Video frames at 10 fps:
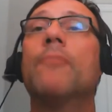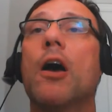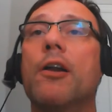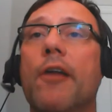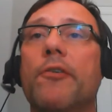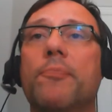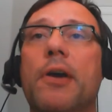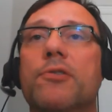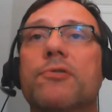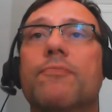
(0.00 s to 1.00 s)
Another
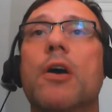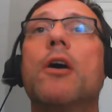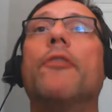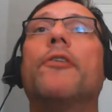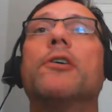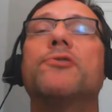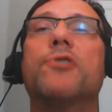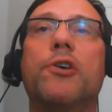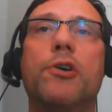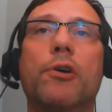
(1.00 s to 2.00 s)
piece, There is
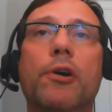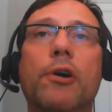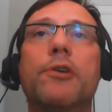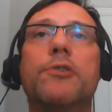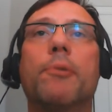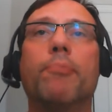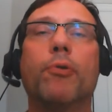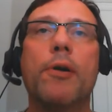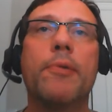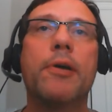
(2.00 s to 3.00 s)
secure
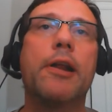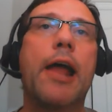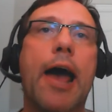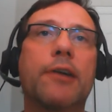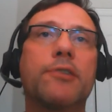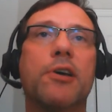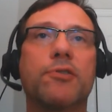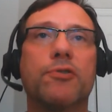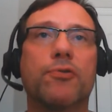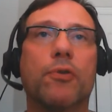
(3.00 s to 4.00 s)
deployment and access
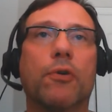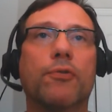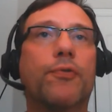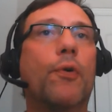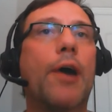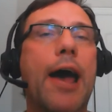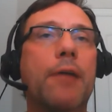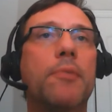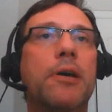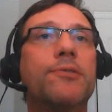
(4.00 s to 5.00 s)
controls for
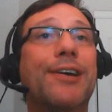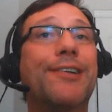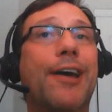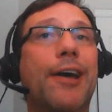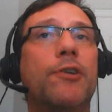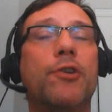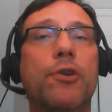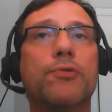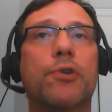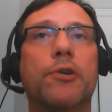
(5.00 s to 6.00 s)
admins and end
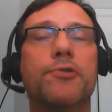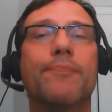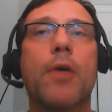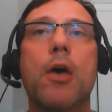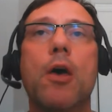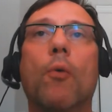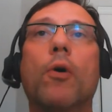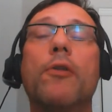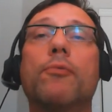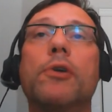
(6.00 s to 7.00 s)
users.
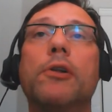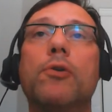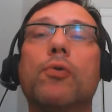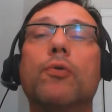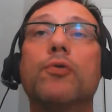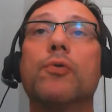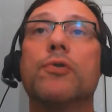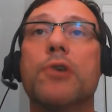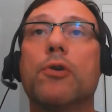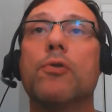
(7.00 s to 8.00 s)
One of the really cool
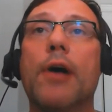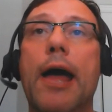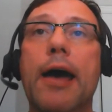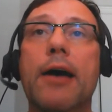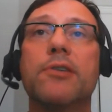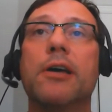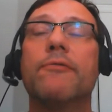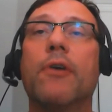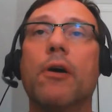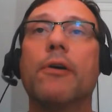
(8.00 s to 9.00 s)
tools that Google has
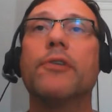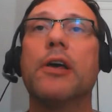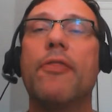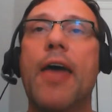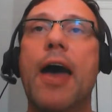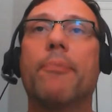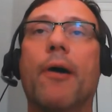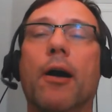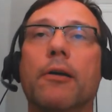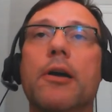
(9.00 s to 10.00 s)
involved in that
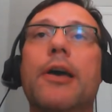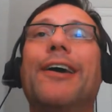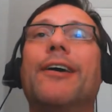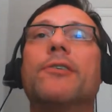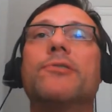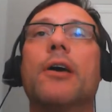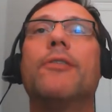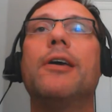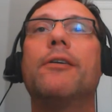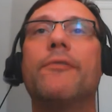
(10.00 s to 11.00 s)
part is
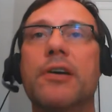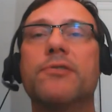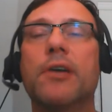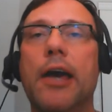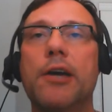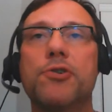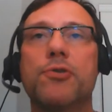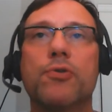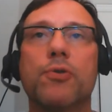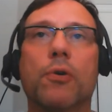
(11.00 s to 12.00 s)
the investigation
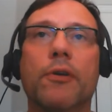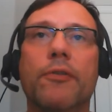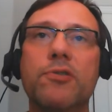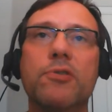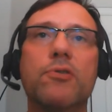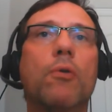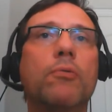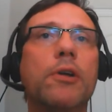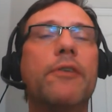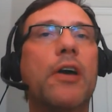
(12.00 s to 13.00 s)
tool, and this is
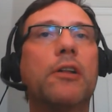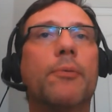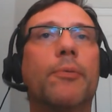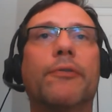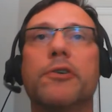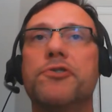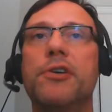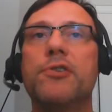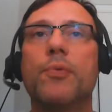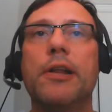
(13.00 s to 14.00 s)
only available for G
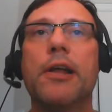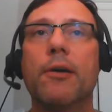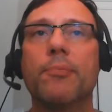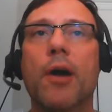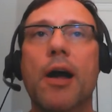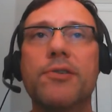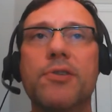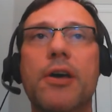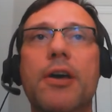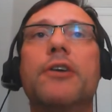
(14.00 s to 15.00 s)
Suite Enterprise,
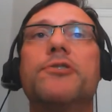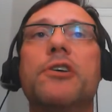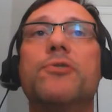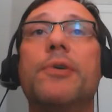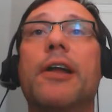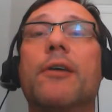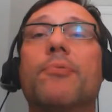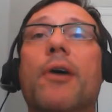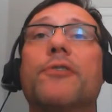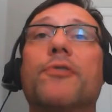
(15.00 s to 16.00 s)
G Suite
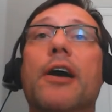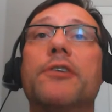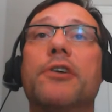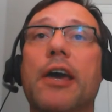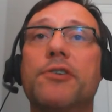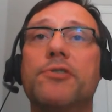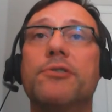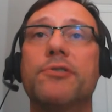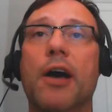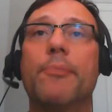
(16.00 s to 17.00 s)
Enterprise for
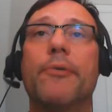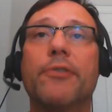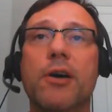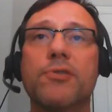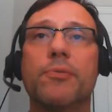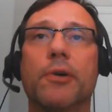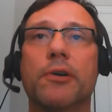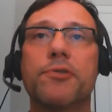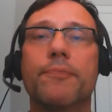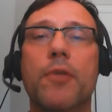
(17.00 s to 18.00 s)
Education type of
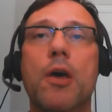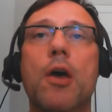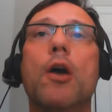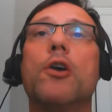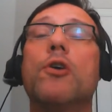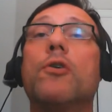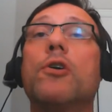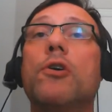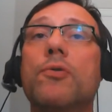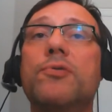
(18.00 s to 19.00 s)
customers. You can
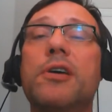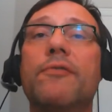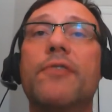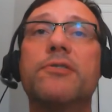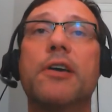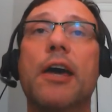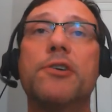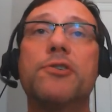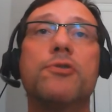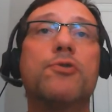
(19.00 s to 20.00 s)
use the
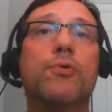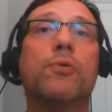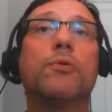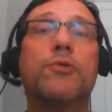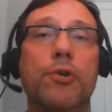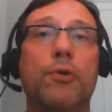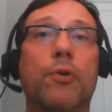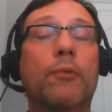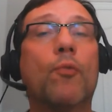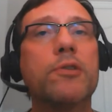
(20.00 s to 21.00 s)
investigation tool too,
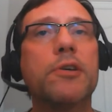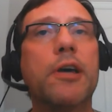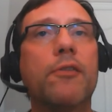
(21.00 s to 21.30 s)
and once again,